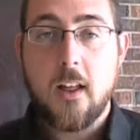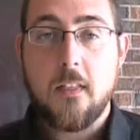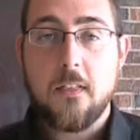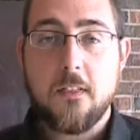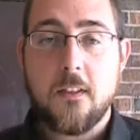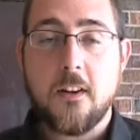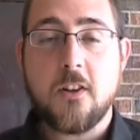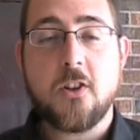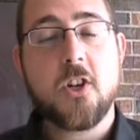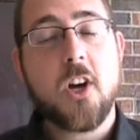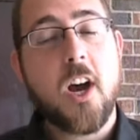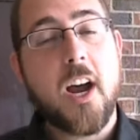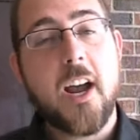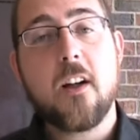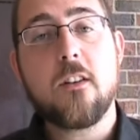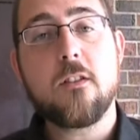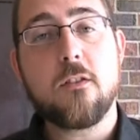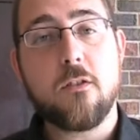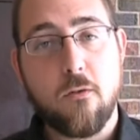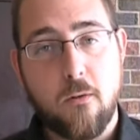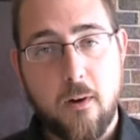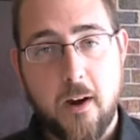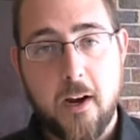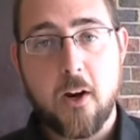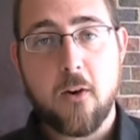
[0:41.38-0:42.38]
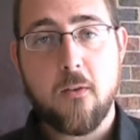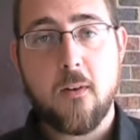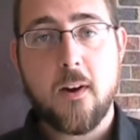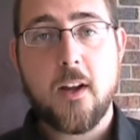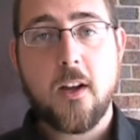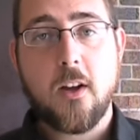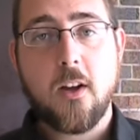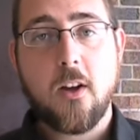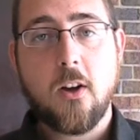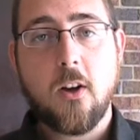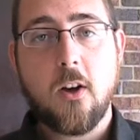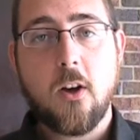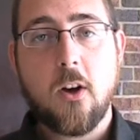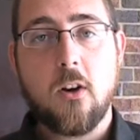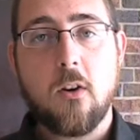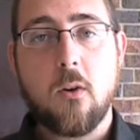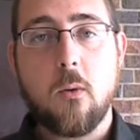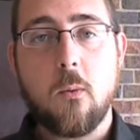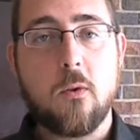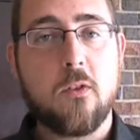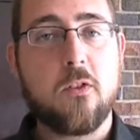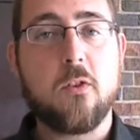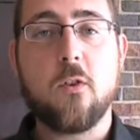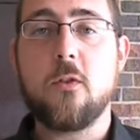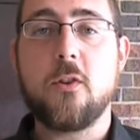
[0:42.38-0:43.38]
The child, Gregory,
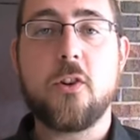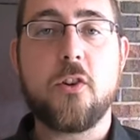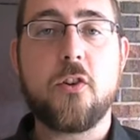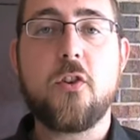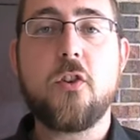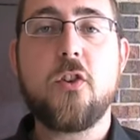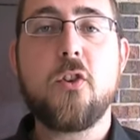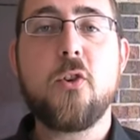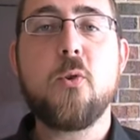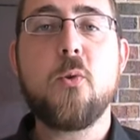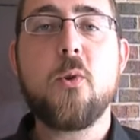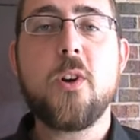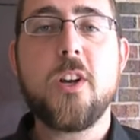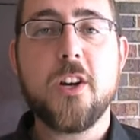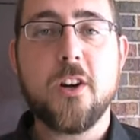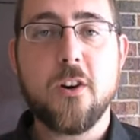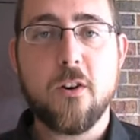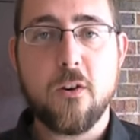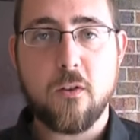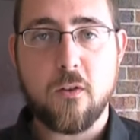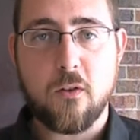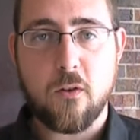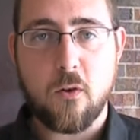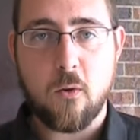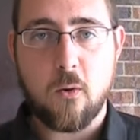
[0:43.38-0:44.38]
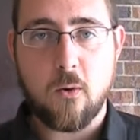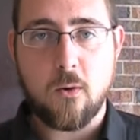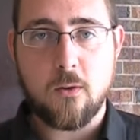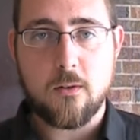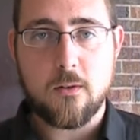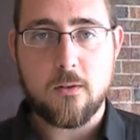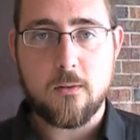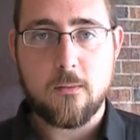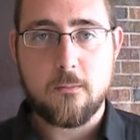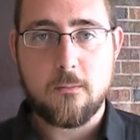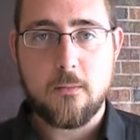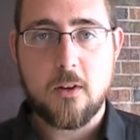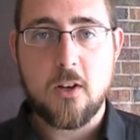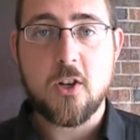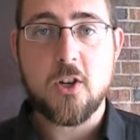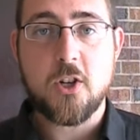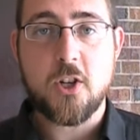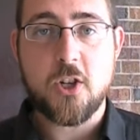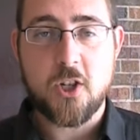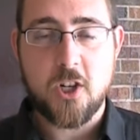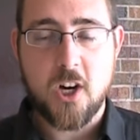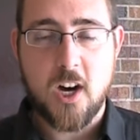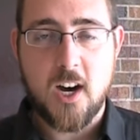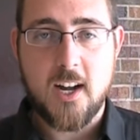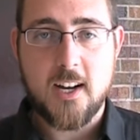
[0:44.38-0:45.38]
was only 2 years old,
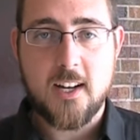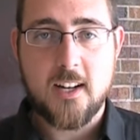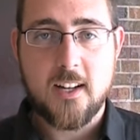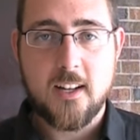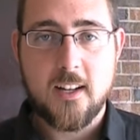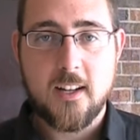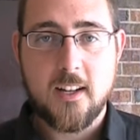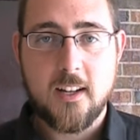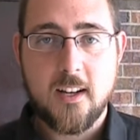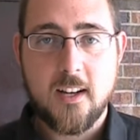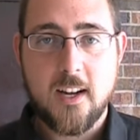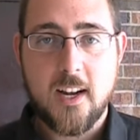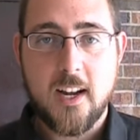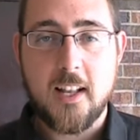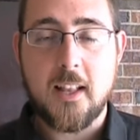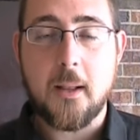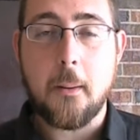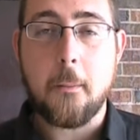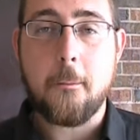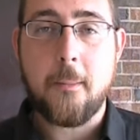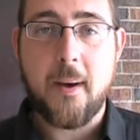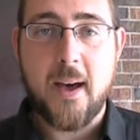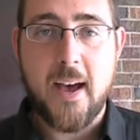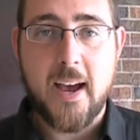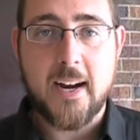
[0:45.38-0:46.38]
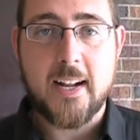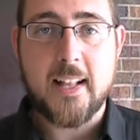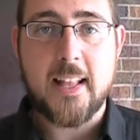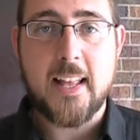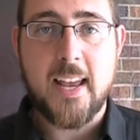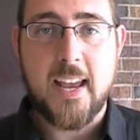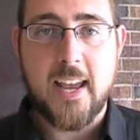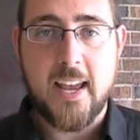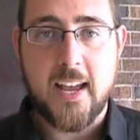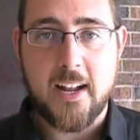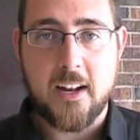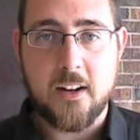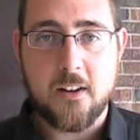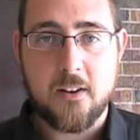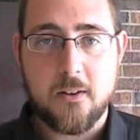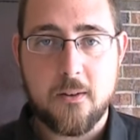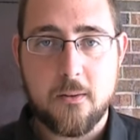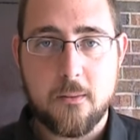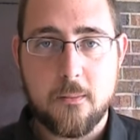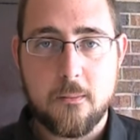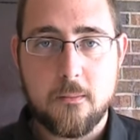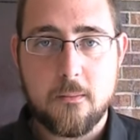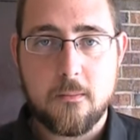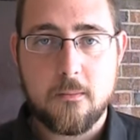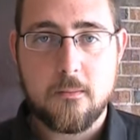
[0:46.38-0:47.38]
shot in the back of the head.
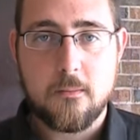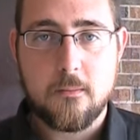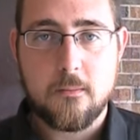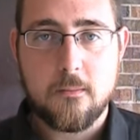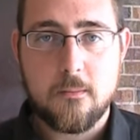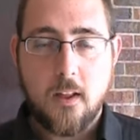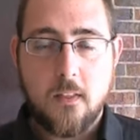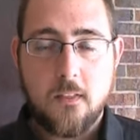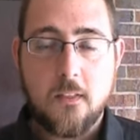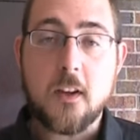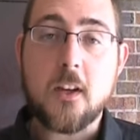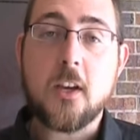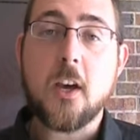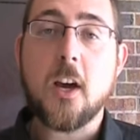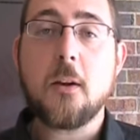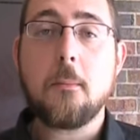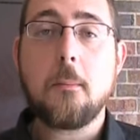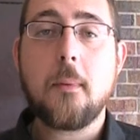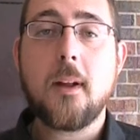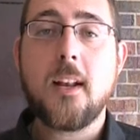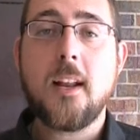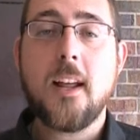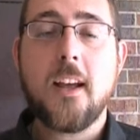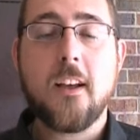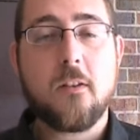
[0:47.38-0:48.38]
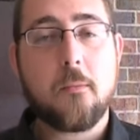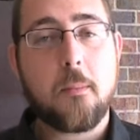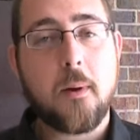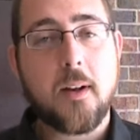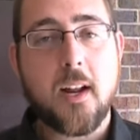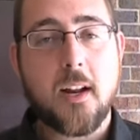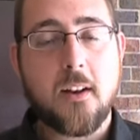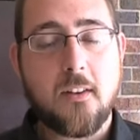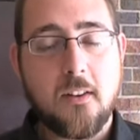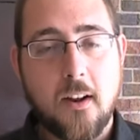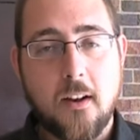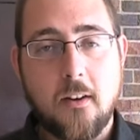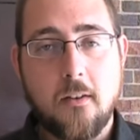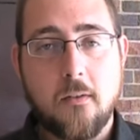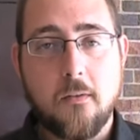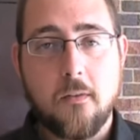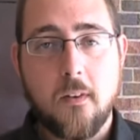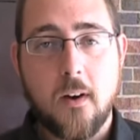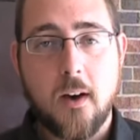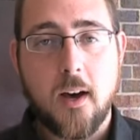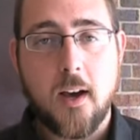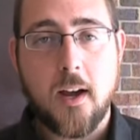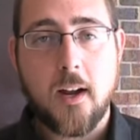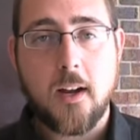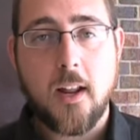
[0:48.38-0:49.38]
The gunman has been
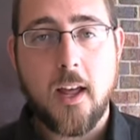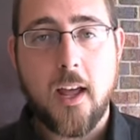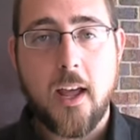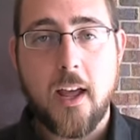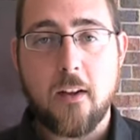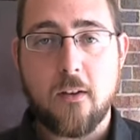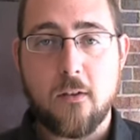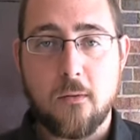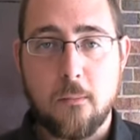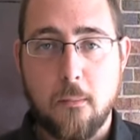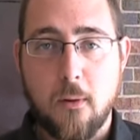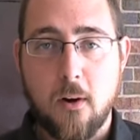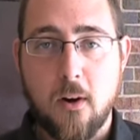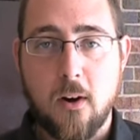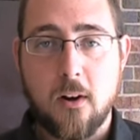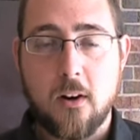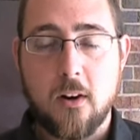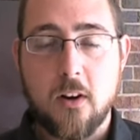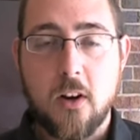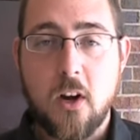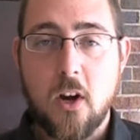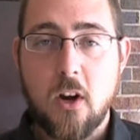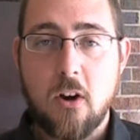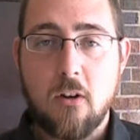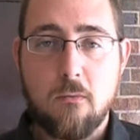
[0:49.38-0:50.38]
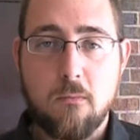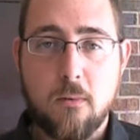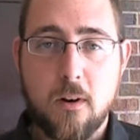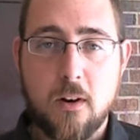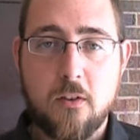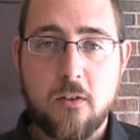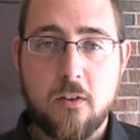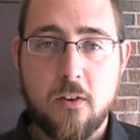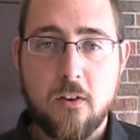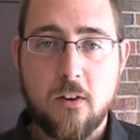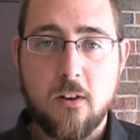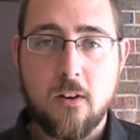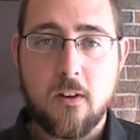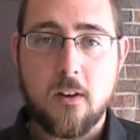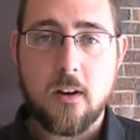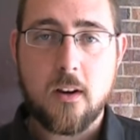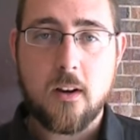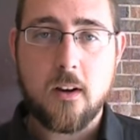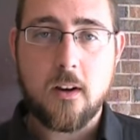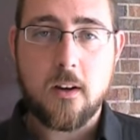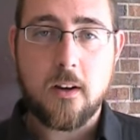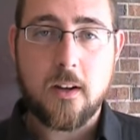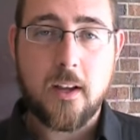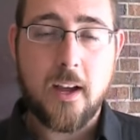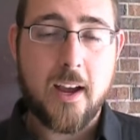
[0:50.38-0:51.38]
identified as Mark Richard
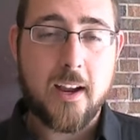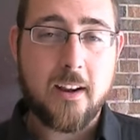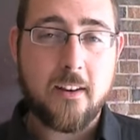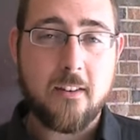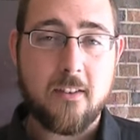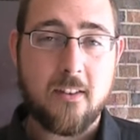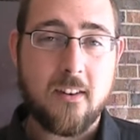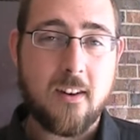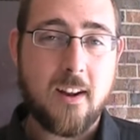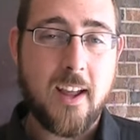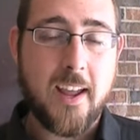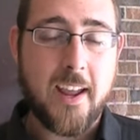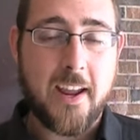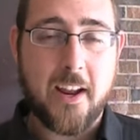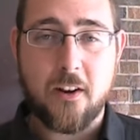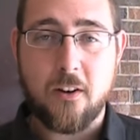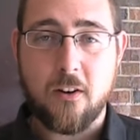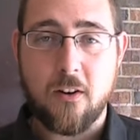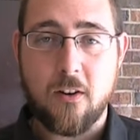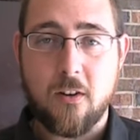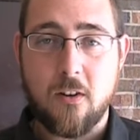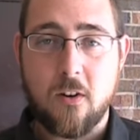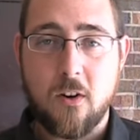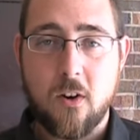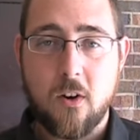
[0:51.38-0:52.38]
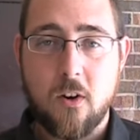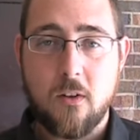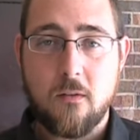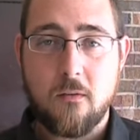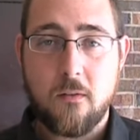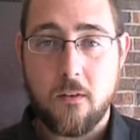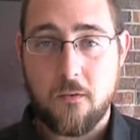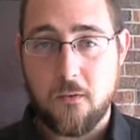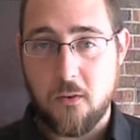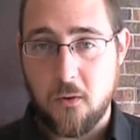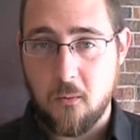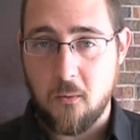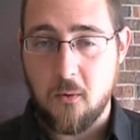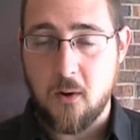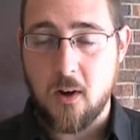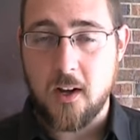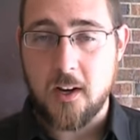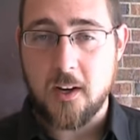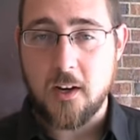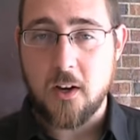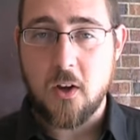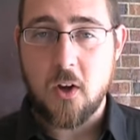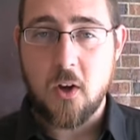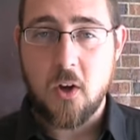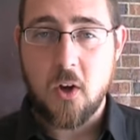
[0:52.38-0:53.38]
Geisenhainer,
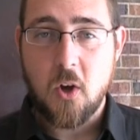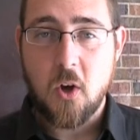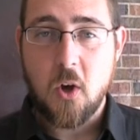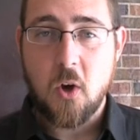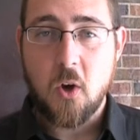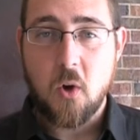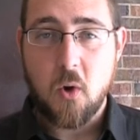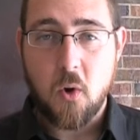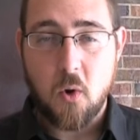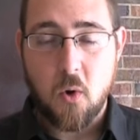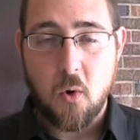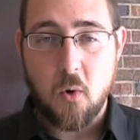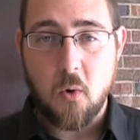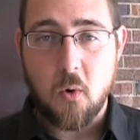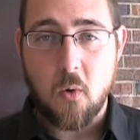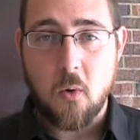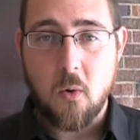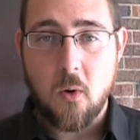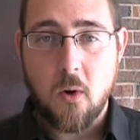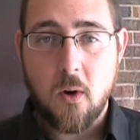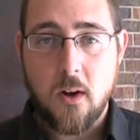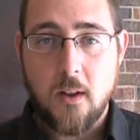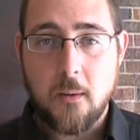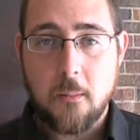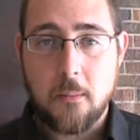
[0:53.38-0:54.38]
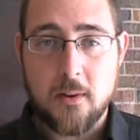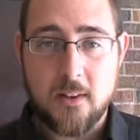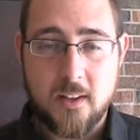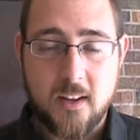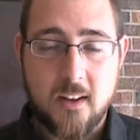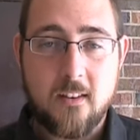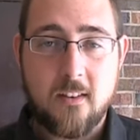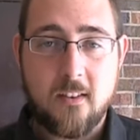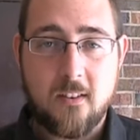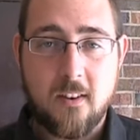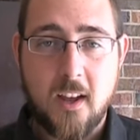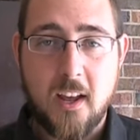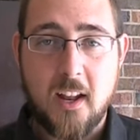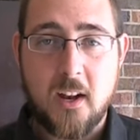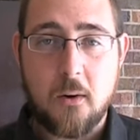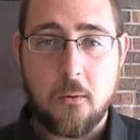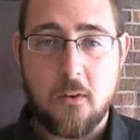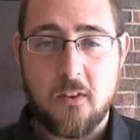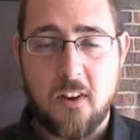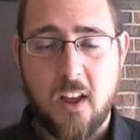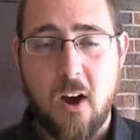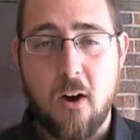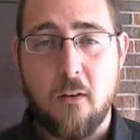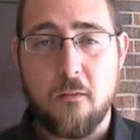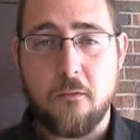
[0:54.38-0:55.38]
51, who police said
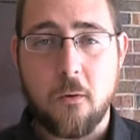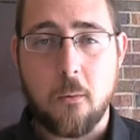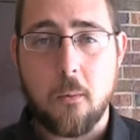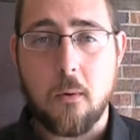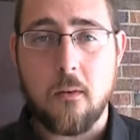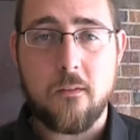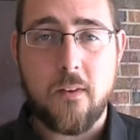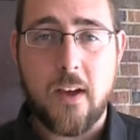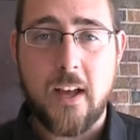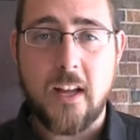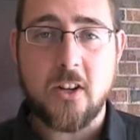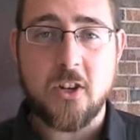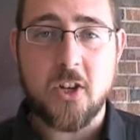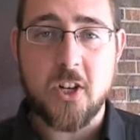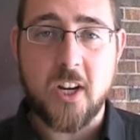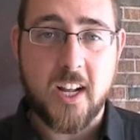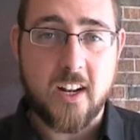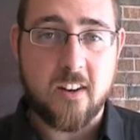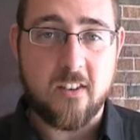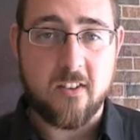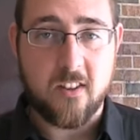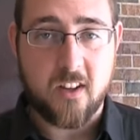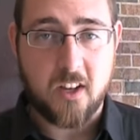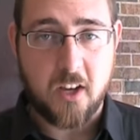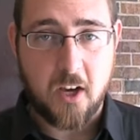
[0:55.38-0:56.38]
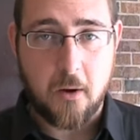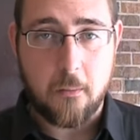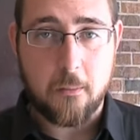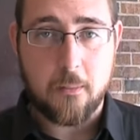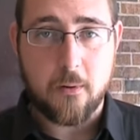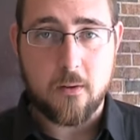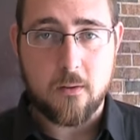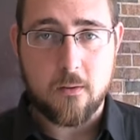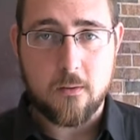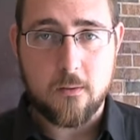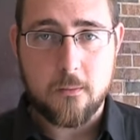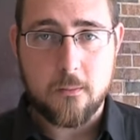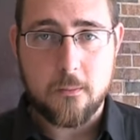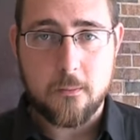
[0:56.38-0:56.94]
was out for revenge against the couple.